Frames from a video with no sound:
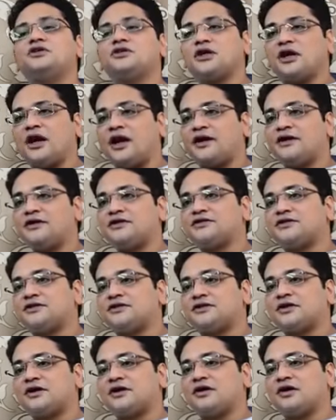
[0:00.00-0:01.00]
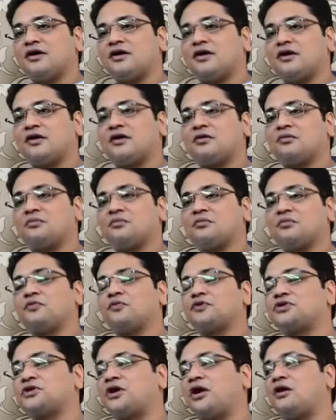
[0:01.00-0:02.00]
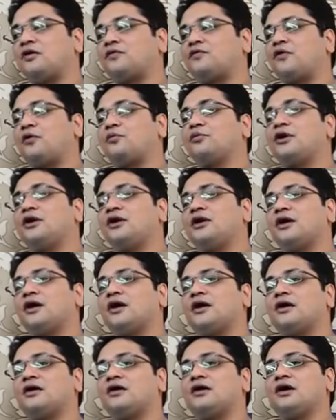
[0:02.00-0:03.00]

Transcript: clients which are from India,